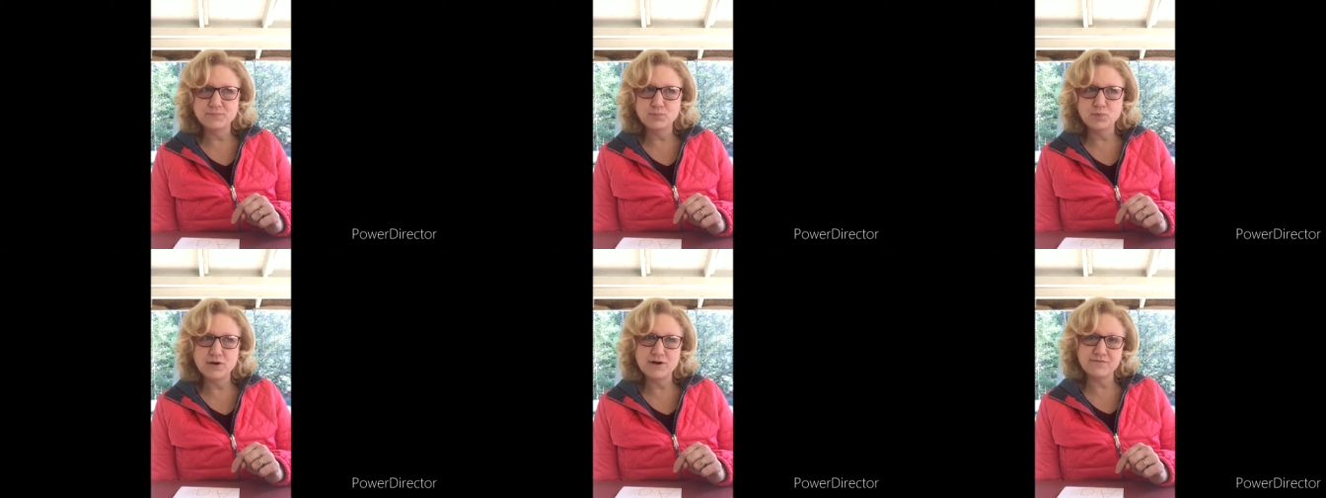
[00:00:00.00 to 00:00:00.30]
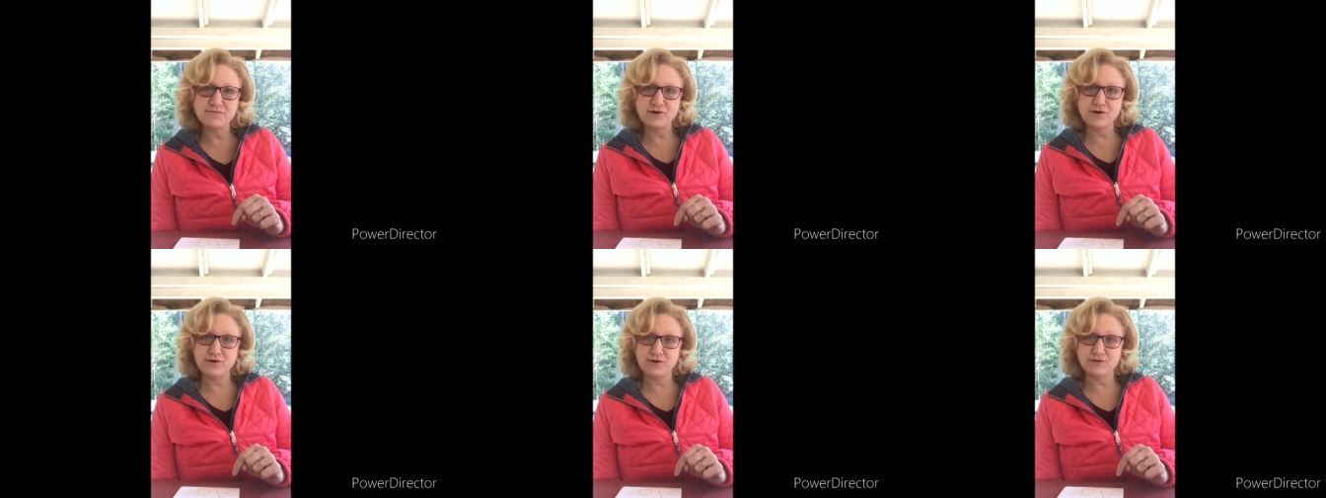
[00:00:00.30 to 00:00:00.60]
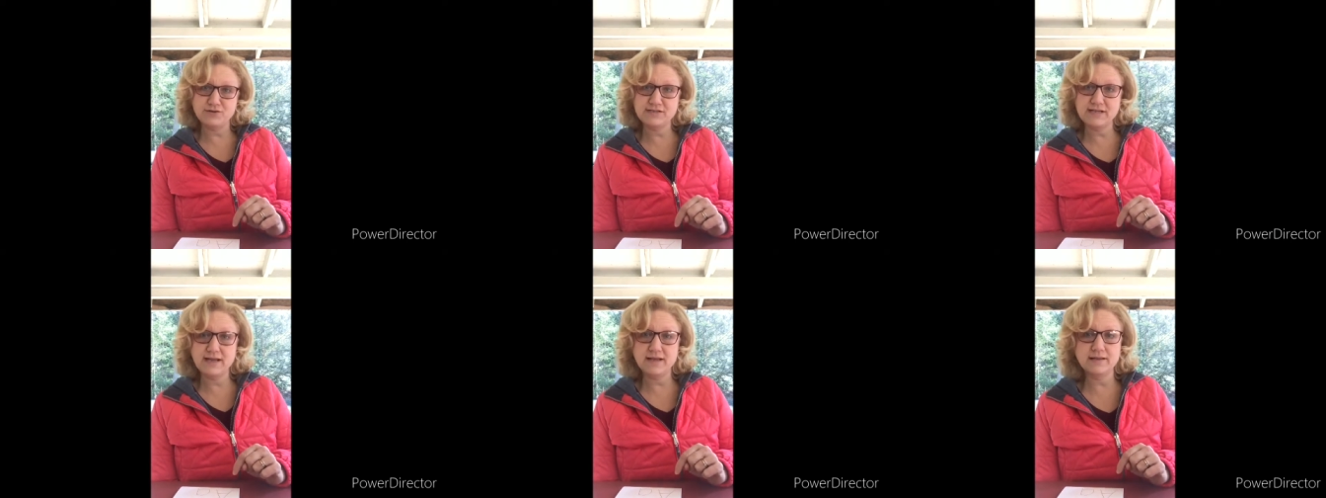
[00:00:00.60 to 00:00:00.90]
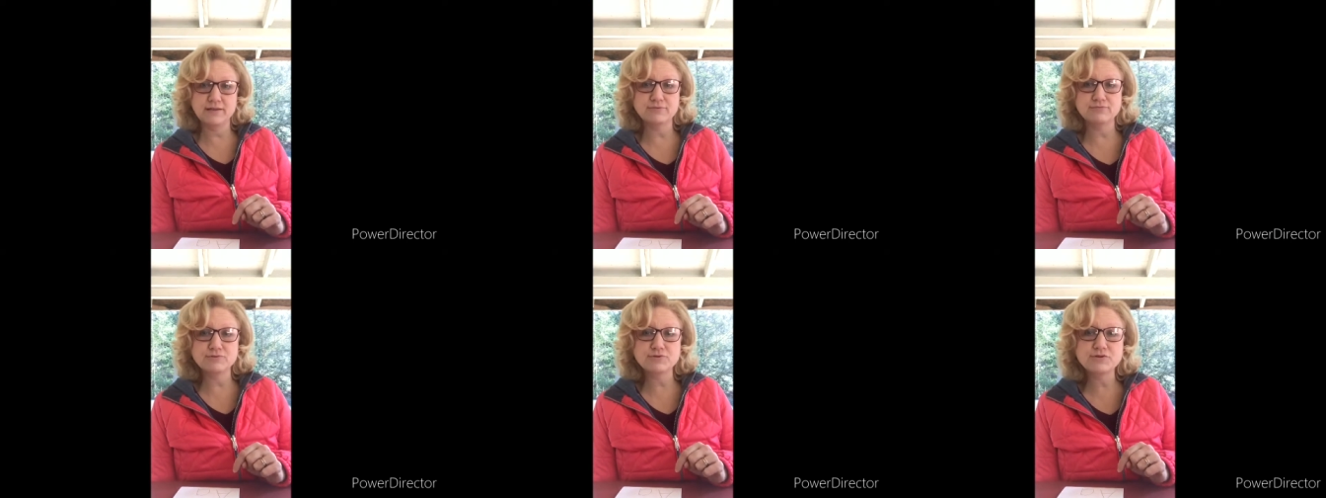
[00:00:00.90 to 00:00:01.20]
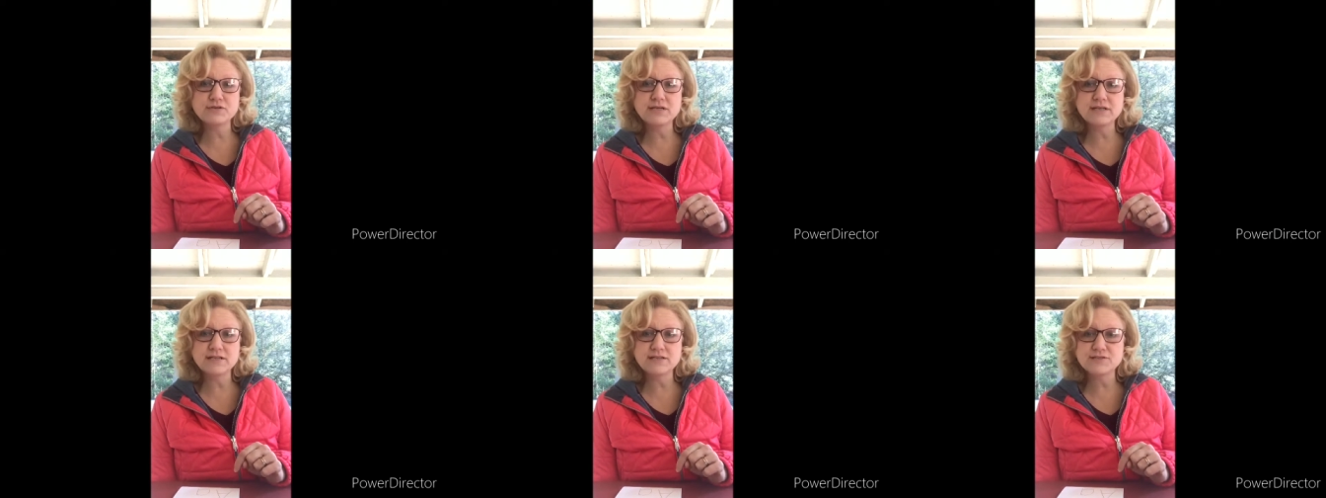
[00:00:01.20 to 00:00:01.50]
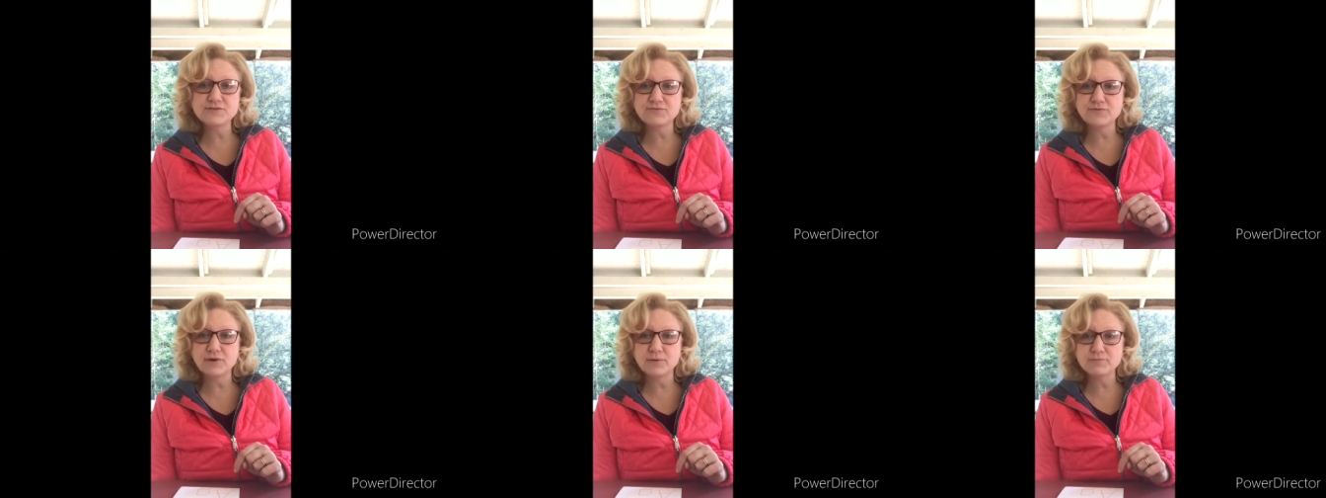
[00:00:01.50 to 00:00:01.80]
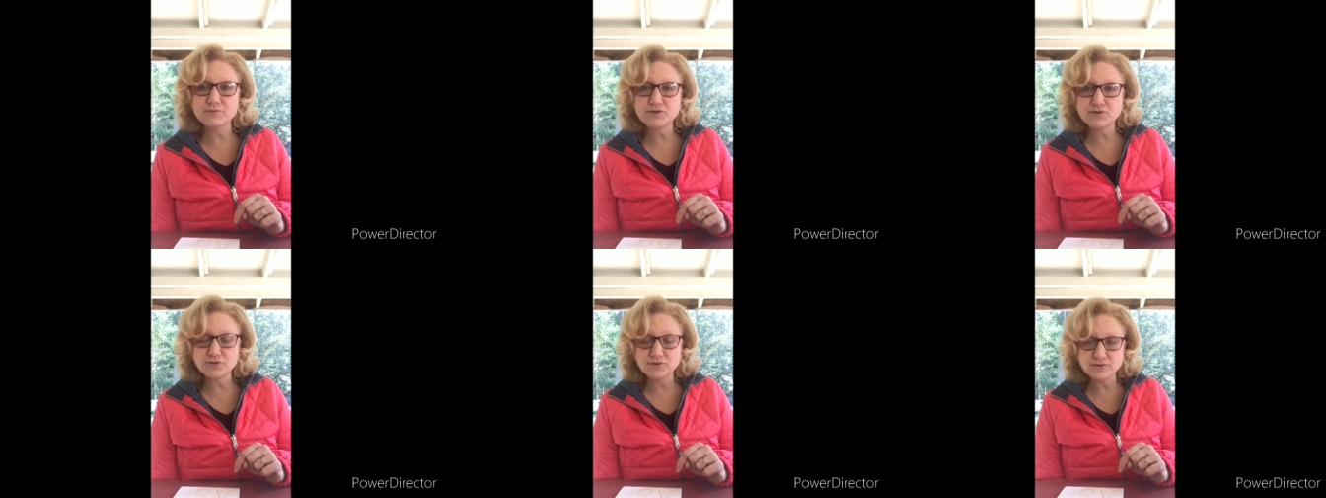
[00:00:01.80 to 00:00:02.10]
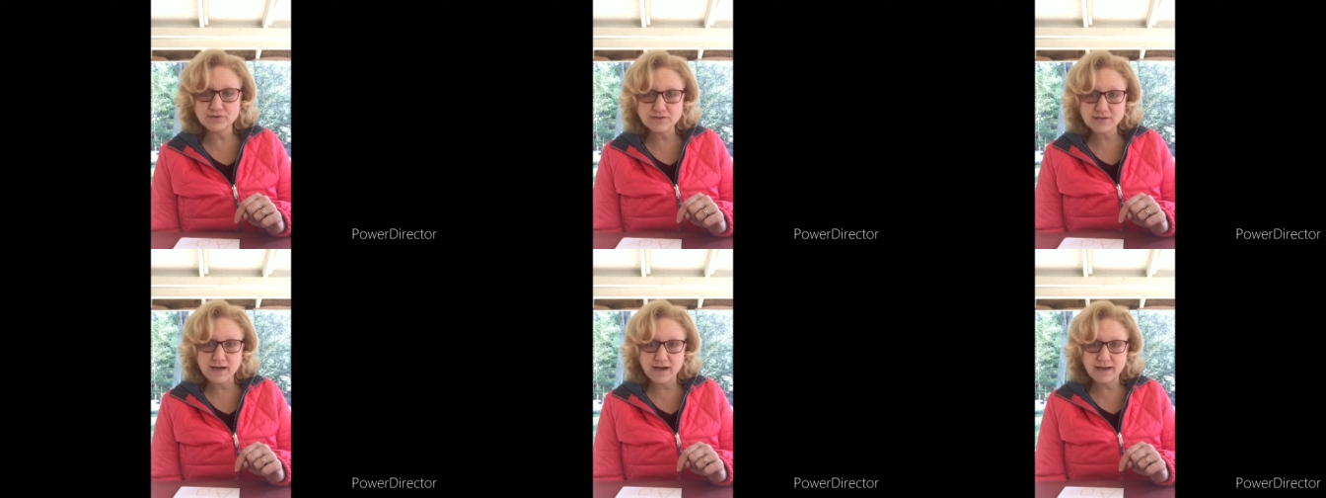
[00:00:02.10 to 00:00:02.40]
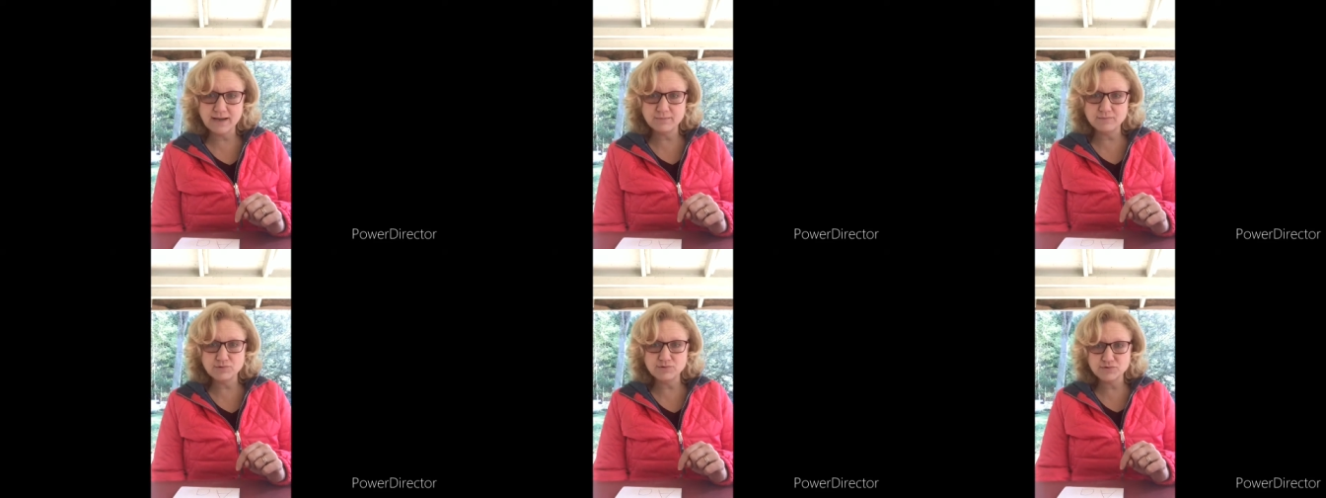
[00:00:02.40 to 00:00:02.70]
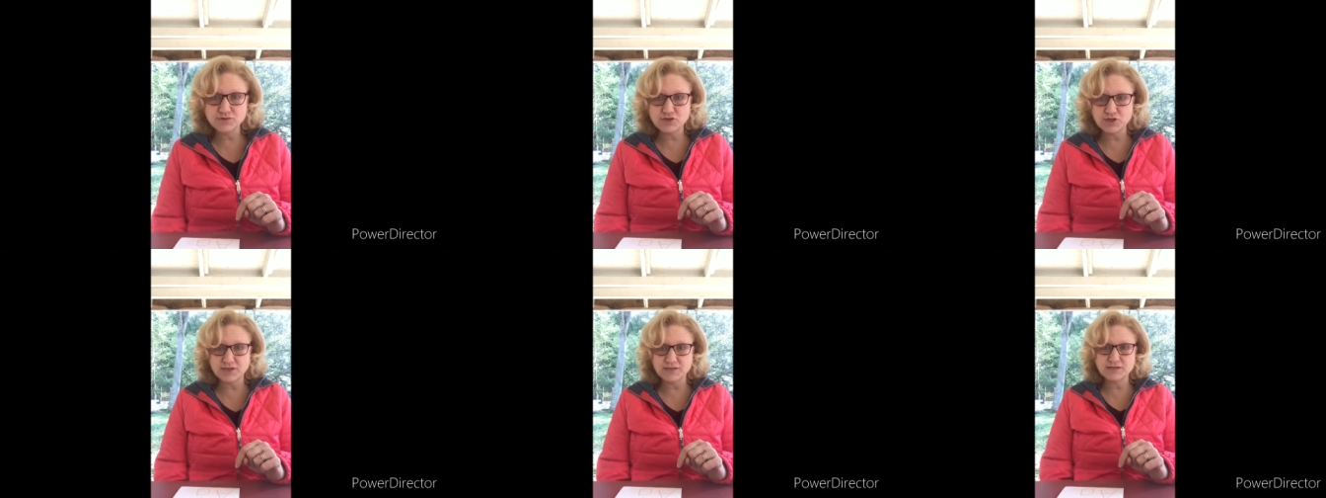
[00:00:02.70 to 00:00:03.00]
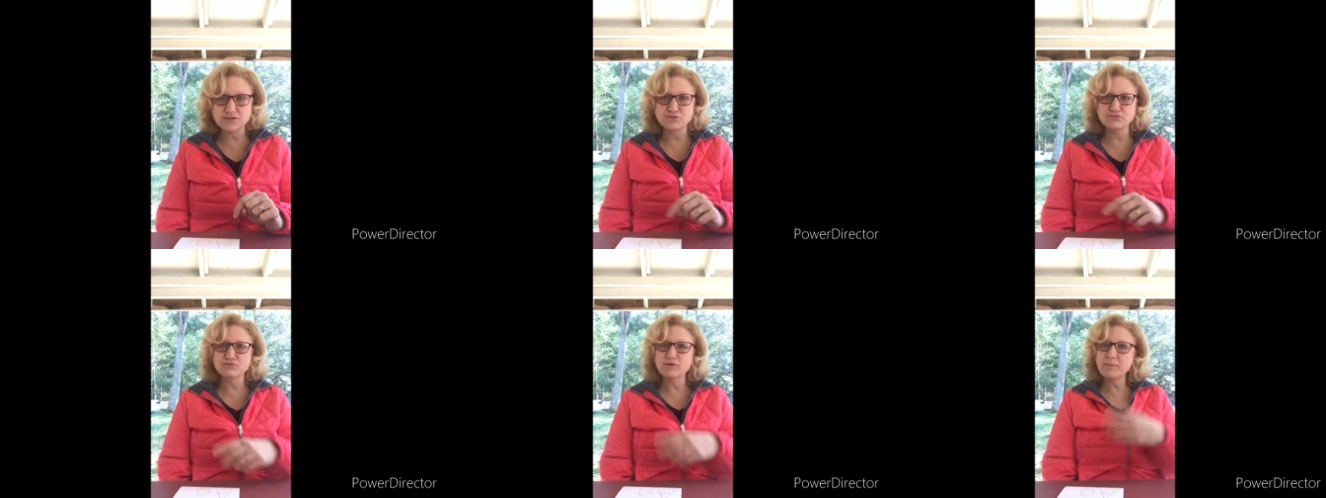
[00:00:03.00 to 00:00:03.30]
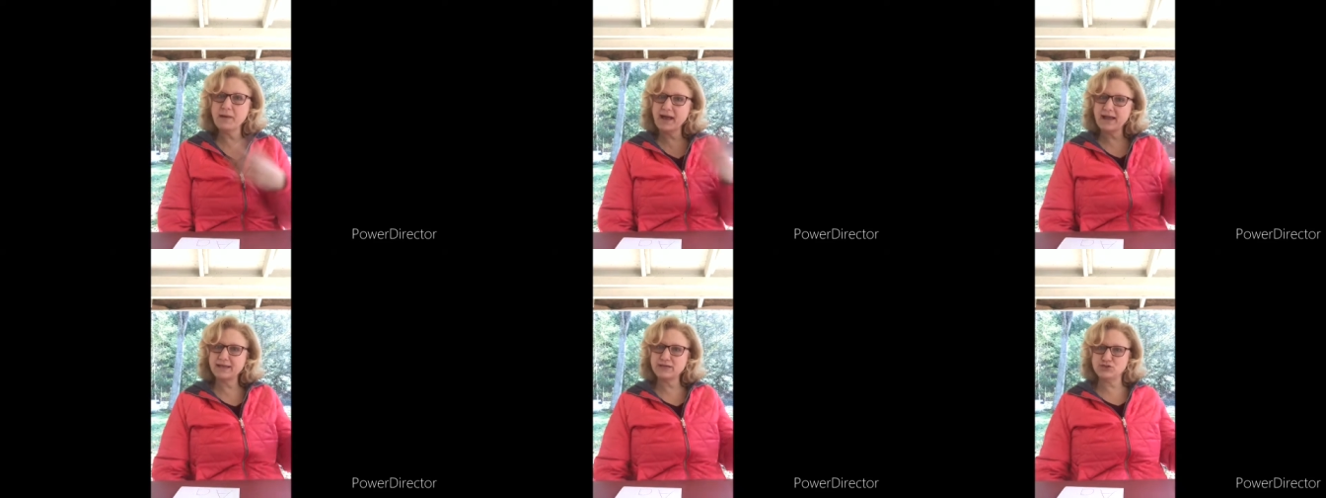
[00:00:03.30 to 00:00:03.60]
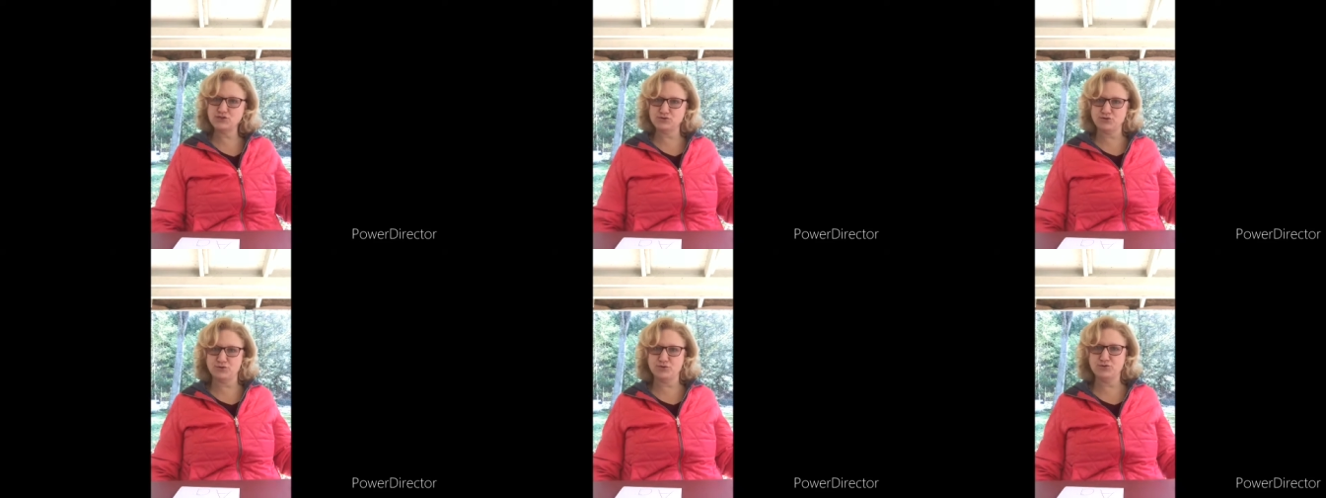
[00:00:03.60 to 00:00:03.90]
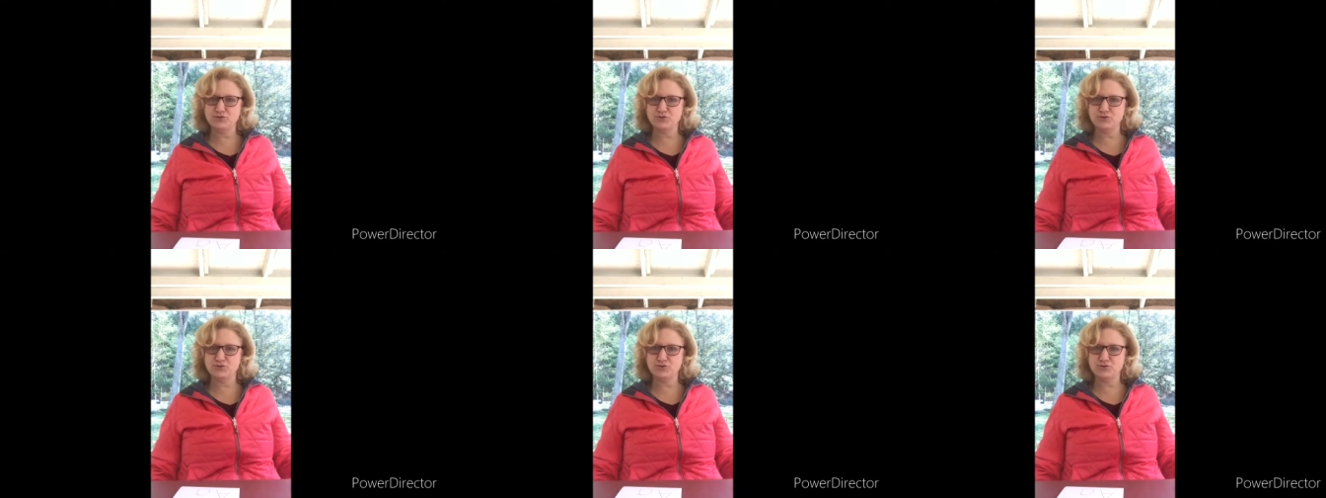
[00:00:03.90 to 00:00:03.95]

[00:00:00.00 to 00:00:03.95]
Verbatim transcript: one of our daily routines from Circle Time just to remind